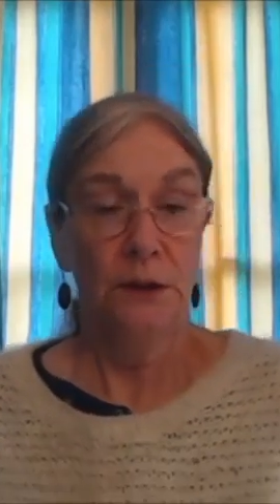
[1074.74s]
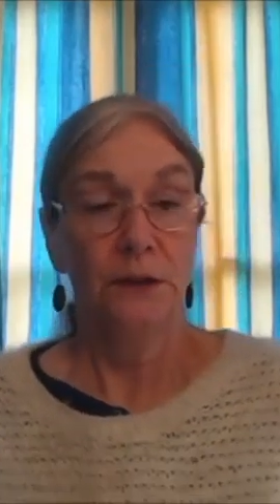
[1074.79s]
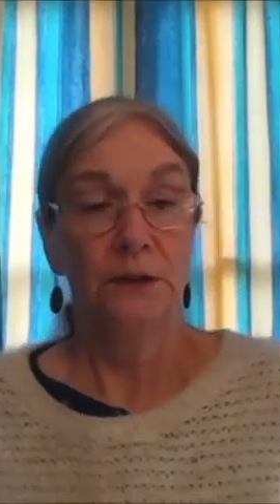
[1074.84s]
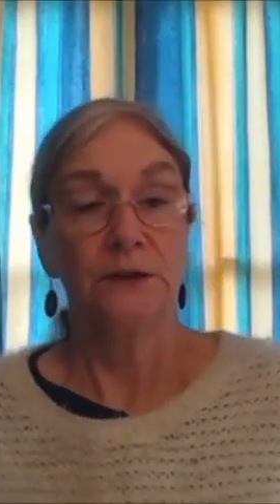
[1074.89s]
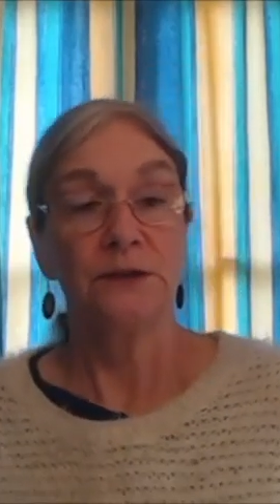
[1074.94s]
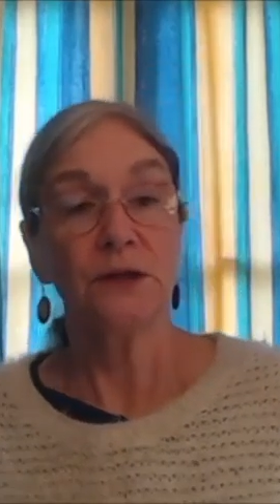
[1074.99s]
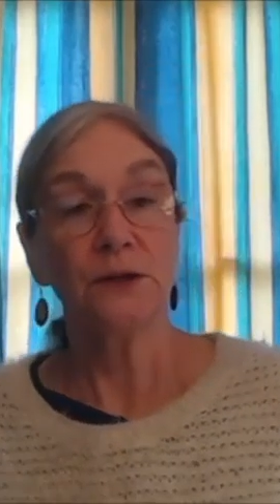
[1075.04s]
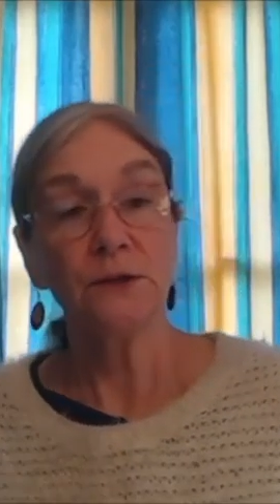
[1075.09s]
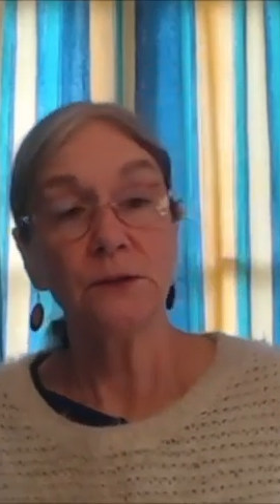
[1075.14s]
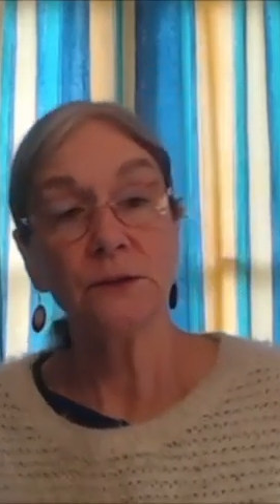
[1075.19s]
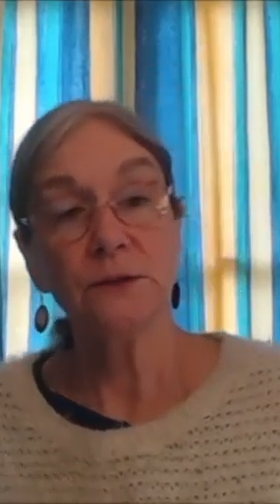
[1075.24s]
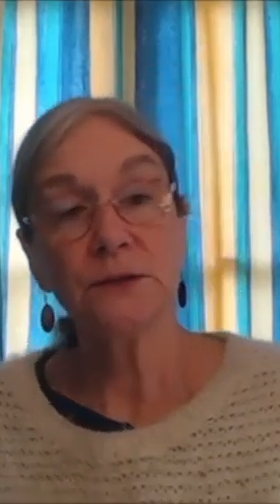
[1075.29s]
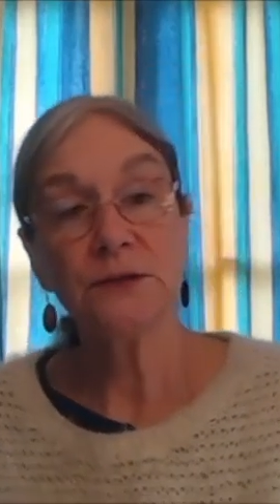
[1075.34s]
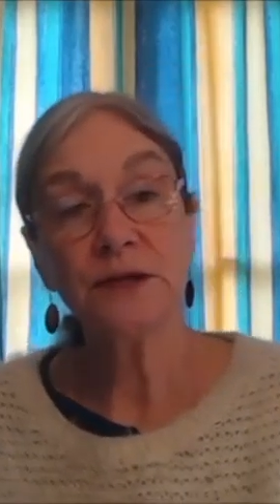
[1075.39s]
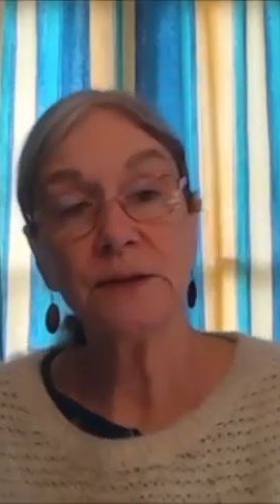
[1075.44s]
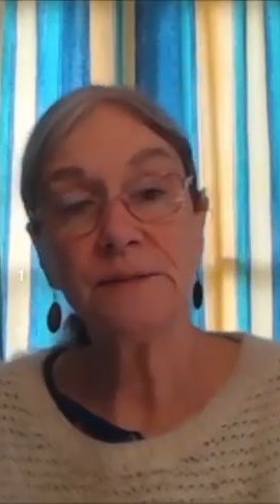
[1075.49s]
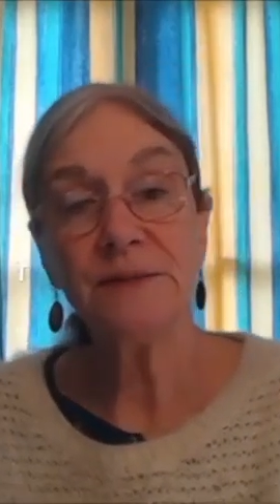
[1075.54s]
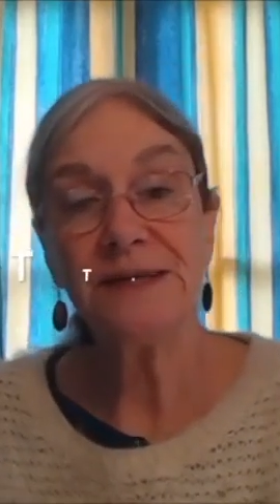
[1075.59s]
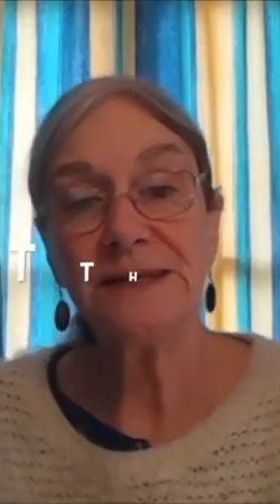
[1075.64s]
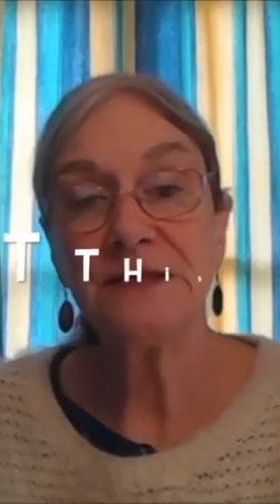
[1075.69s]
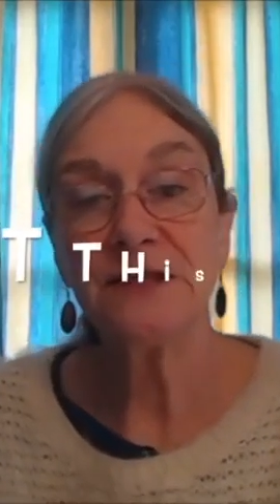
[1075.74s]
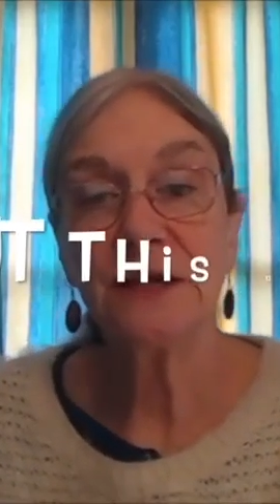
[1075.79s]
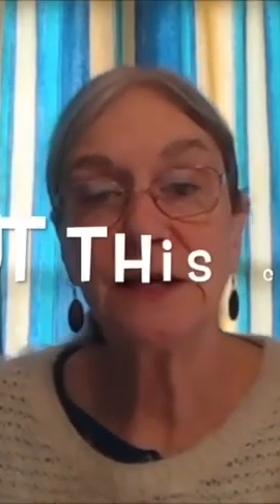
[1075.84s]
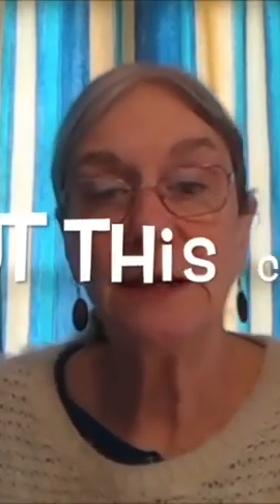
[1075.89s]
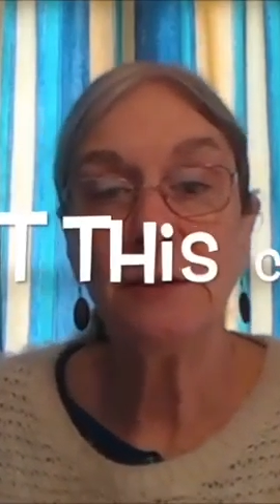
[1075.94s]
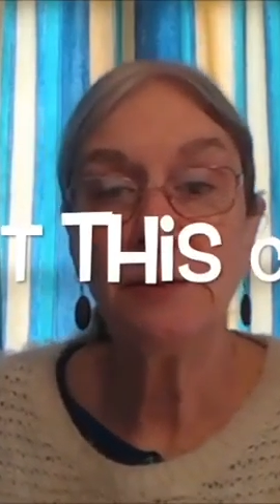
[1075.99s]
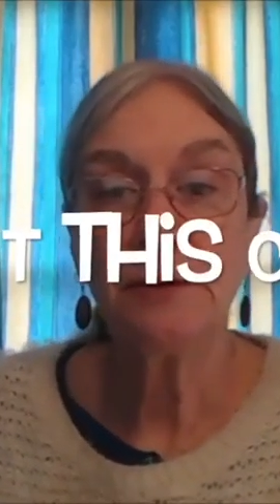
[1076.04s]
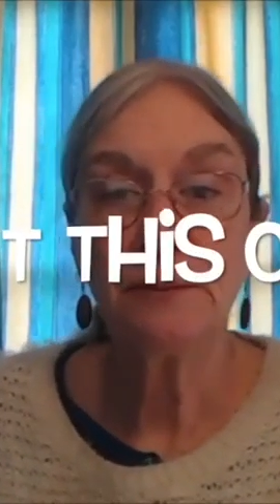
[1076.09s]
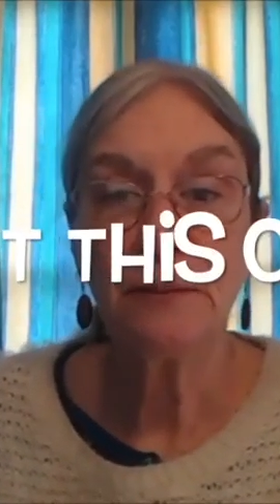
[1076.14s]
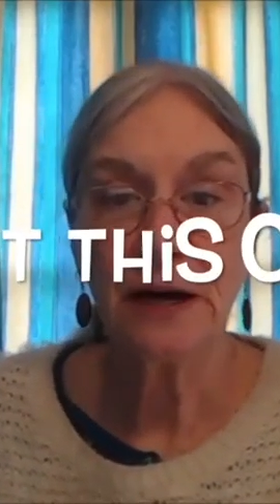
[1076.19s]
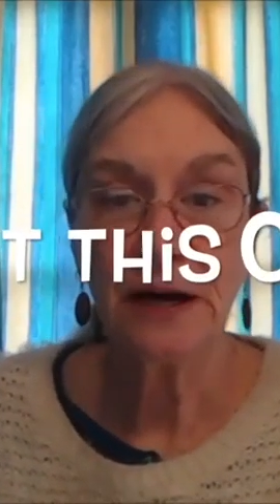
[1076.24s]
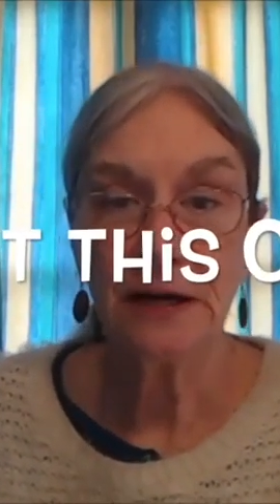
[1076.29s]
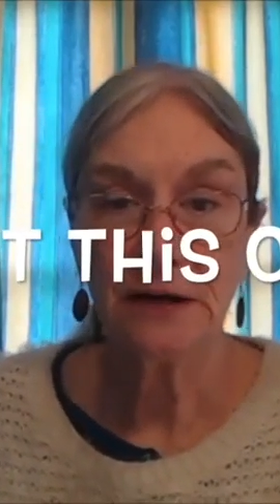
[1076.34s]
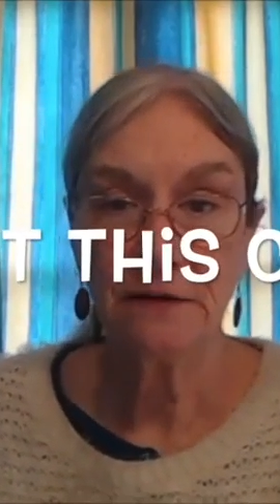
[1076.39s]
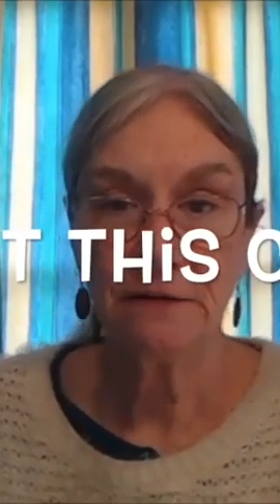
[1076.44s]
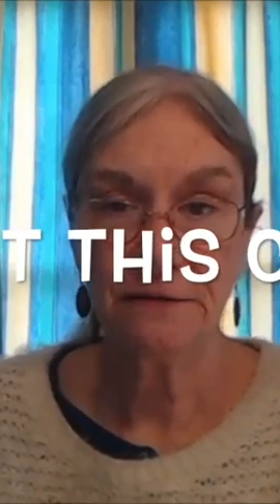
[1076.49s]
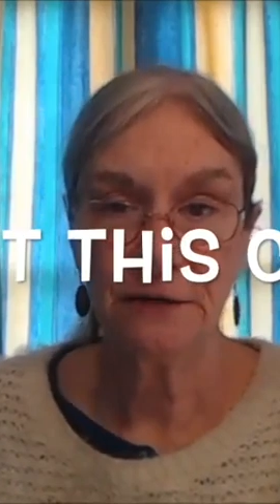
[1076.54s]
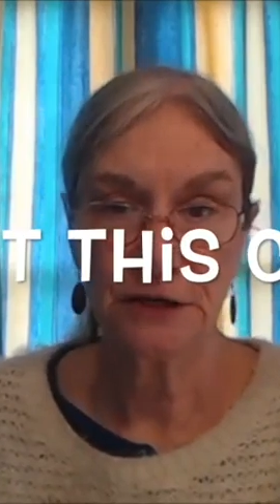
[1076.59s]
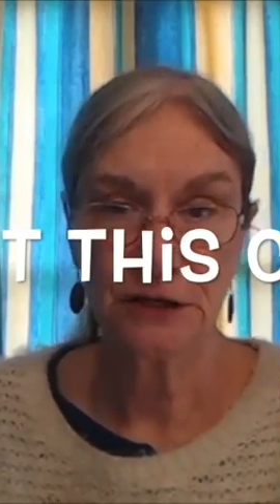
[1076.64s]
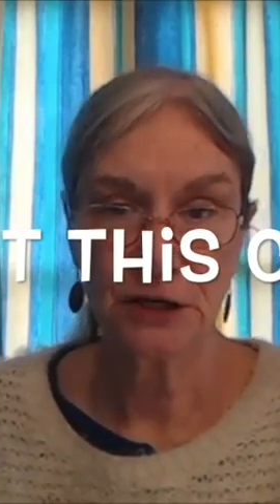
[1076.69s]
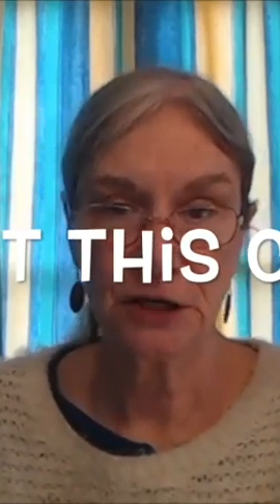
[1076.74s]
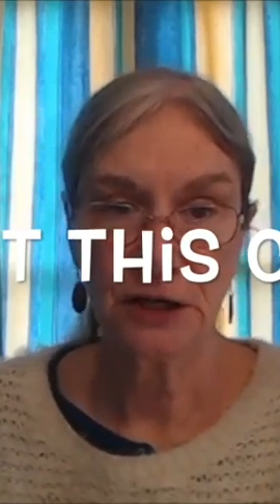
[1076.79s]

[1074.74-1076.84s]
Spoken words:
So some things to keep in mind for this